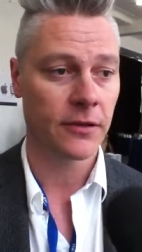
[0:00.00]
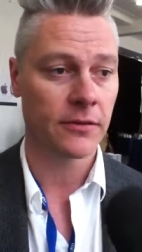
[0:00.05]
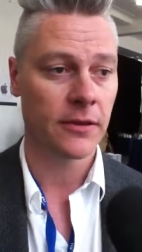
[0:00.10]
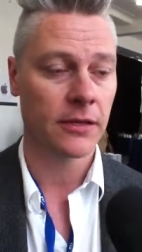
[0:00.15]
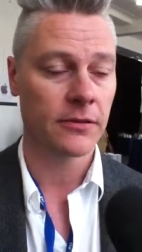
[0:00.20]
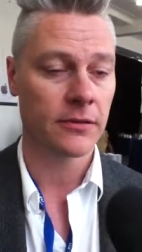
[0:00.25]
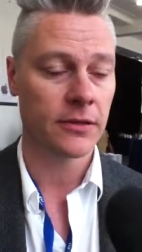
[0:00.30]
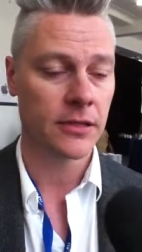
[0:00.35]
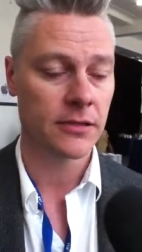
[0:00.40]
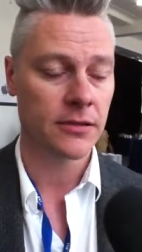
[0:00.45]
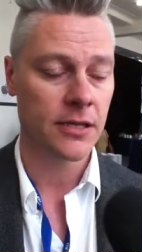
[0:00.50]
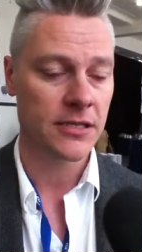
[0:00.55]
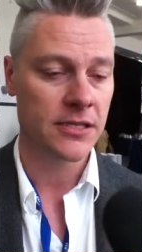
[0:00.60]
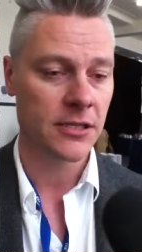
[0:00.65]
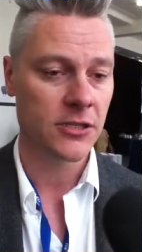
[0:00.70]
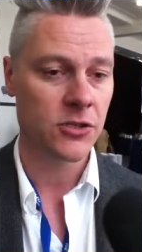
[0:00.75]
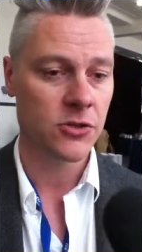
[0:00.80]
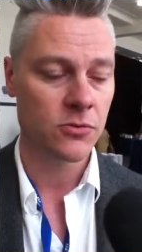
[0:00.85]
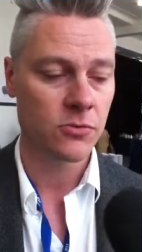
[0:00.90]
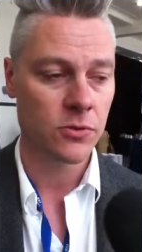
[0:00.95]
that it
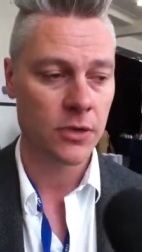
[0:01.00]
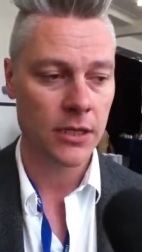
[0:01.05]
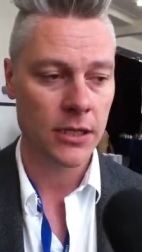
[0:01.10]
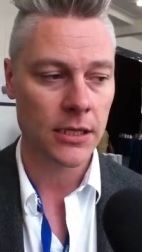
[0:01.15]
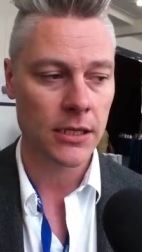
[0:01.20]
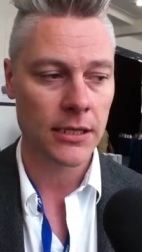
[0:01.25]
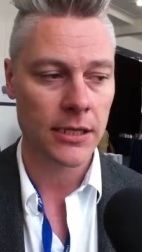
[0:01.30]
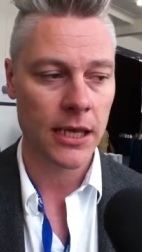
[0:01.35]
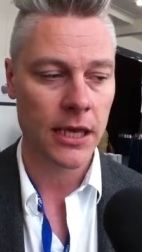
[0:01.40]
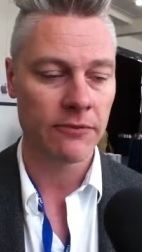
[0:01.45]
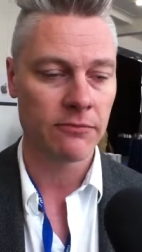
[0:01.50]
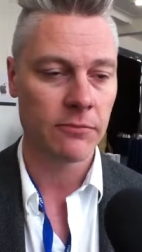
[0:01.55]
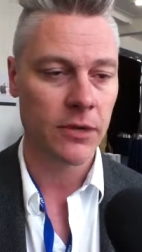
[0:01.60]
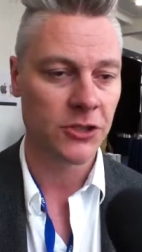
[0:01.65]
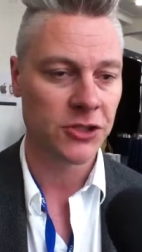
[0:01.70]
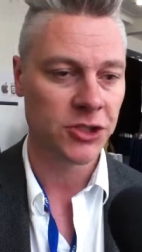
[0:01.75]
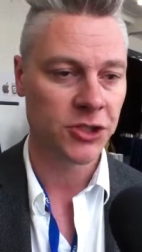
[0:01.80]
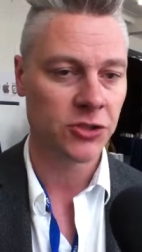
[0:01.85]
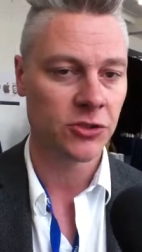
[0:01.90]
doesn't really have much